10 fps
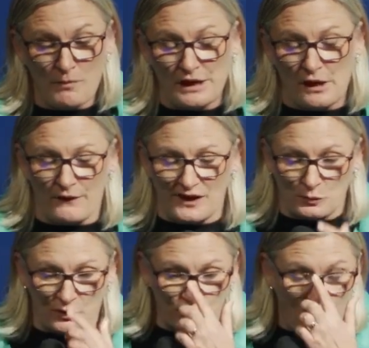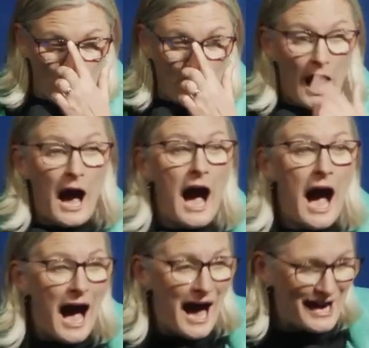many of us, we'd rather
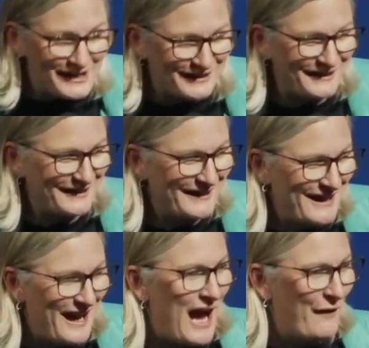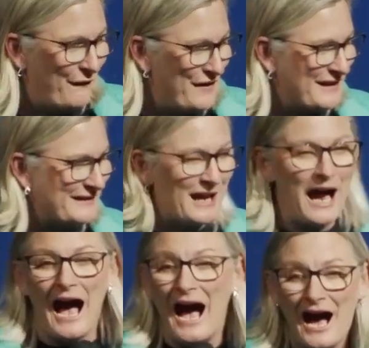hide our fears,
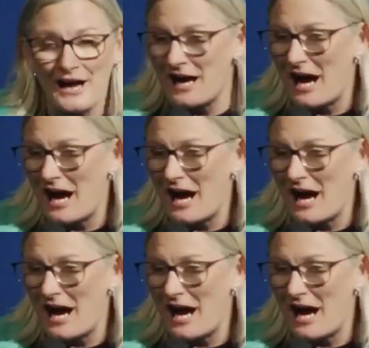hide